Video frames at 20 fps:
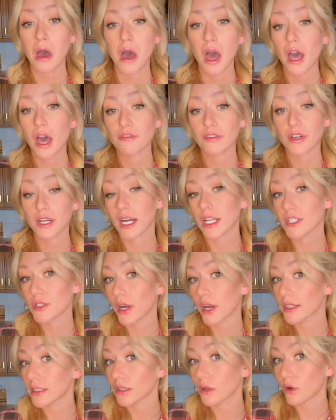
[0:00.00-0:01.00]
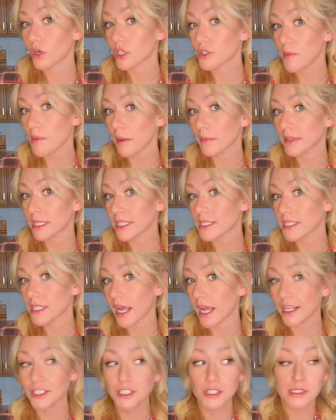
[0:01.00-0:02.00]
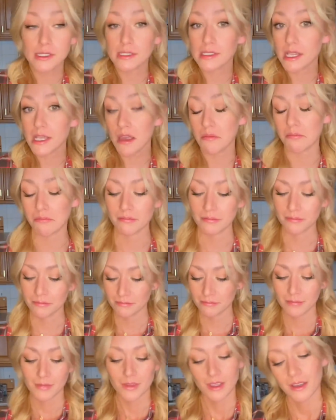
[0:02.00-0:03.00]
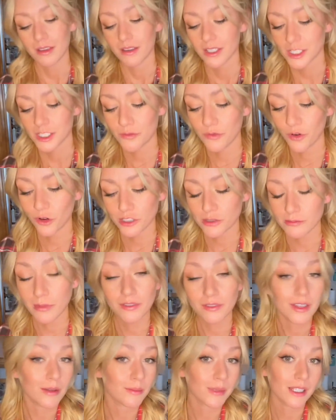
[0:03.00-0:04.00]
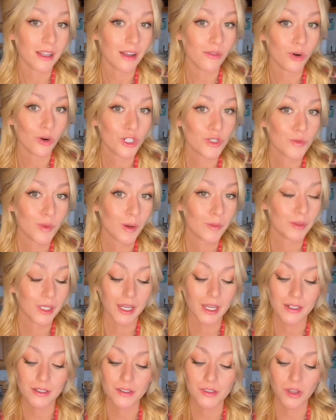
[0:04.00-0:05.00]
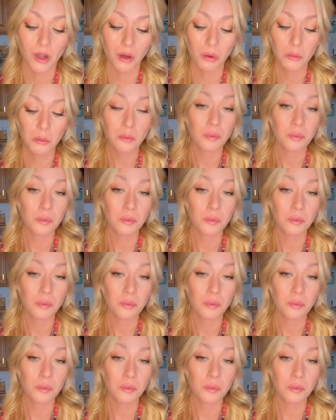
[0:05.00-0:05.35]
I figured I'd try a little orange marmalade today just to see. Some folks in my family love orange marmalade, so